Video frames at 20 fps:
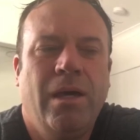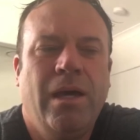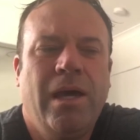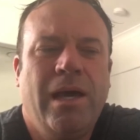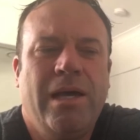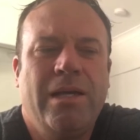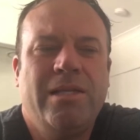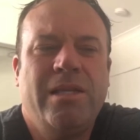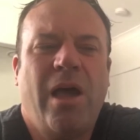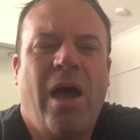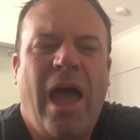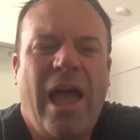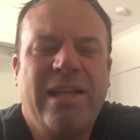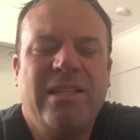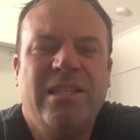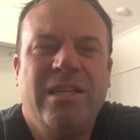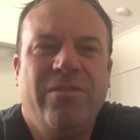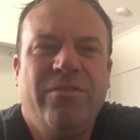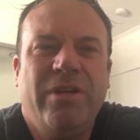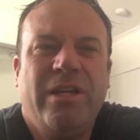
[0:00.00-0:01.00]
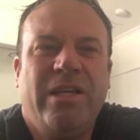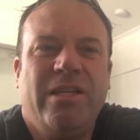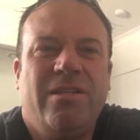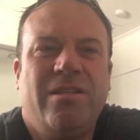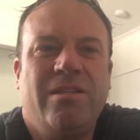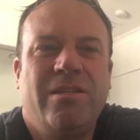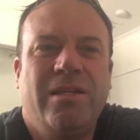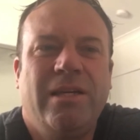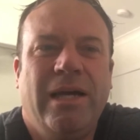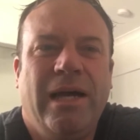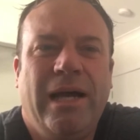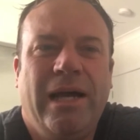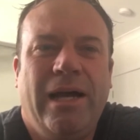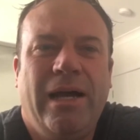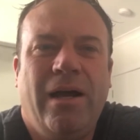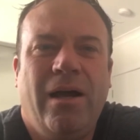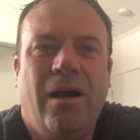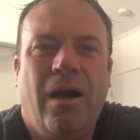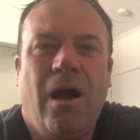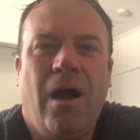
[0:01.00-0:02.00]
So activities,
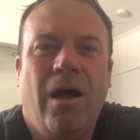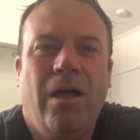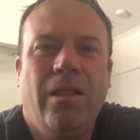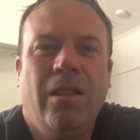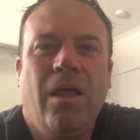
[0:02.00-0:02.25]
I